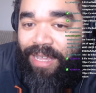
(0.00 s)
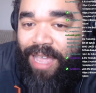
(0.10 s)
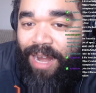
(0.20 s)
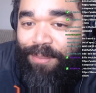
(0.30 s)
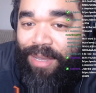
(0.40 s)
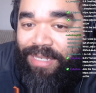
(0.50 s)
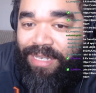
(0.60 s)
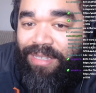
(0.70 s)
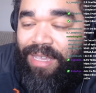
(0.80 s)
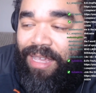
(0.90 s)
kind of makes
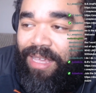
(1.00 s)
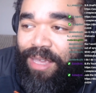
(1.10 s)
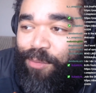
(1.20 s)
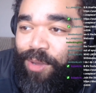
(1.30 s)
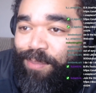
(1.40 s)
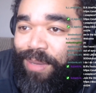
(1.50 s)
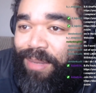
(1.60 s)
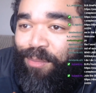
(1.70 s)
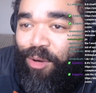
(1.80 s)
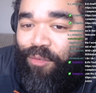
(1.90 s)
sense. It would be
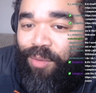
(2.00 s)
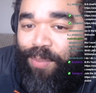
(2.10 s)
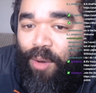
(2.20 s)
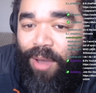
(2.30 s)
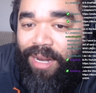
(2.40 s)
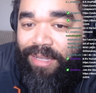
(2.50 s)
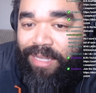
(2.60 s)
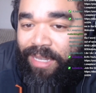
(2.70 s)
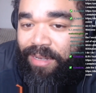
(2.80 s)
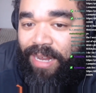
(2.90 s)
more of a poetic
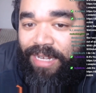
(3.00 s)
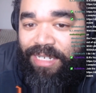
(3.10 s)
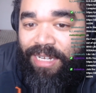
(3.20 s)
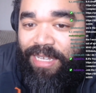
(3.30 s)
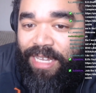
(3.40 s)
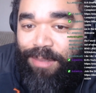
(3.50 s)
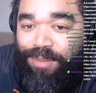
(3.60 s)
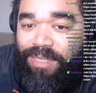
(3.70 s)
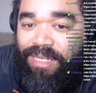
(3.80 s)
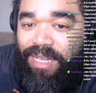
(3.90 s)
thing that
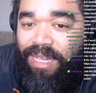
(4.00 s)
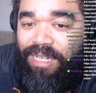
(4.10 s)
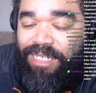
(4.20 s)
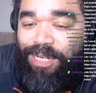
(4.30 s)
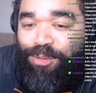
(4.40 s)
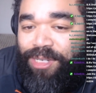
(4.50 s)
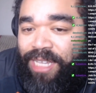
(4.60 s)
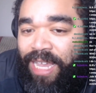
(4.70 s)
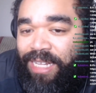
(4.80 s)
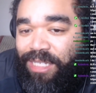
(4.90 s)
she
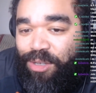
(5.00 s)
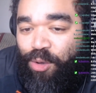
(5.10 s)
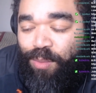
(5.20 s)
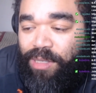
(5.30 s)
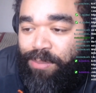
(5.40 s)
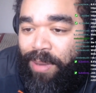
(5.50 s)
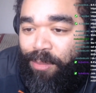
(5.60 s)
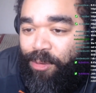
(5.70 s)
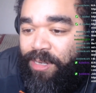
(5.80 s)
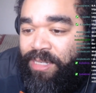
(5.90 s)
retains Kuma's
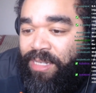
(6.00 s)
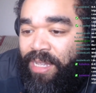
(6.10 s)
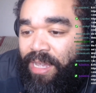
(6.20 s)
memories